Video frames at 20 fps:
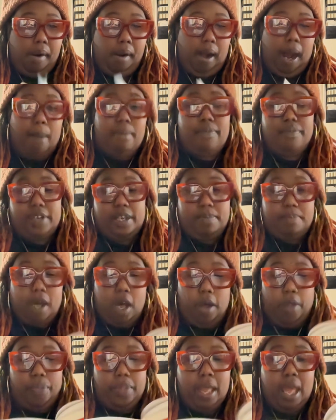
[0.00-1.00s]
I'm gonna read
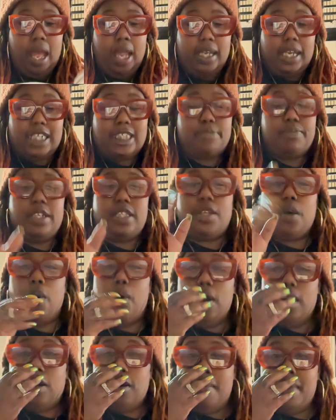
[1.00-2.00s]
both. Let's read the
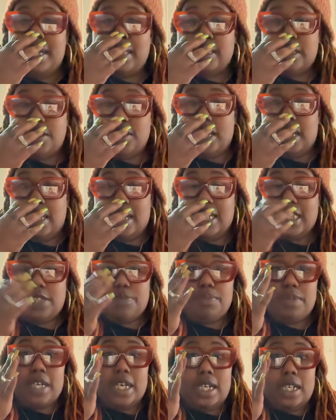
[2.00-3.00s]
oracle message and let's
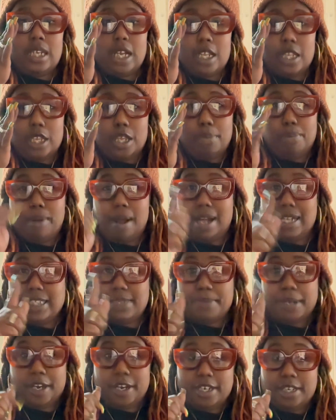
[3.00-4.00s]
read the
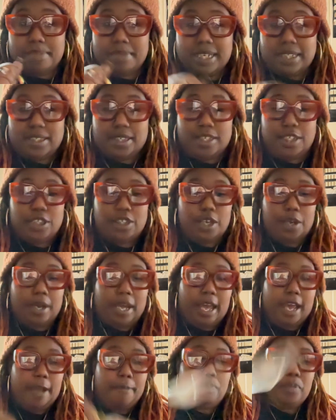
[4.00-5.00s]
prosperity message.
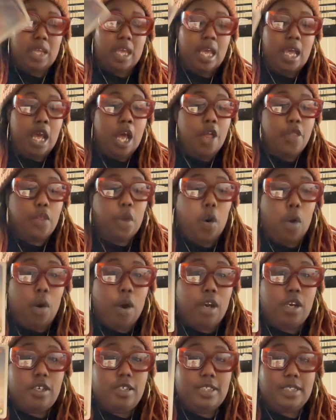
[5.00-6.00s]
Okay, the
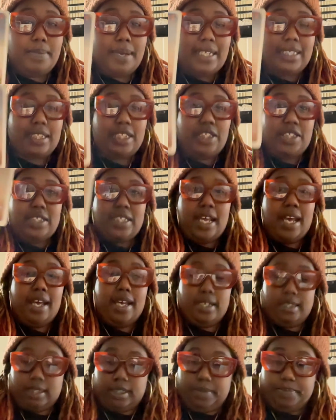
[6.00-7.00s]
oracle's message
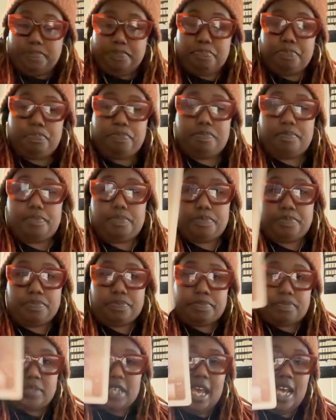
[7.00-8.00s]
says,
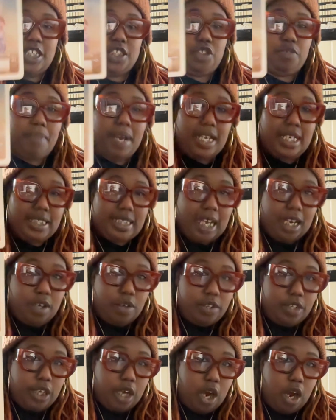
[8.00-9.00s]
as you meditate
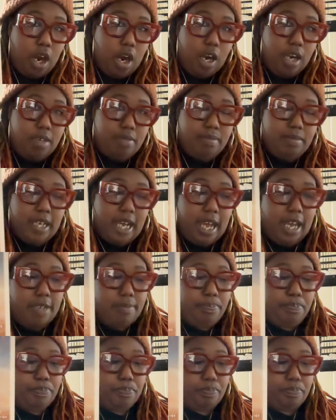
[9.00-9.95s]
on the card, okay.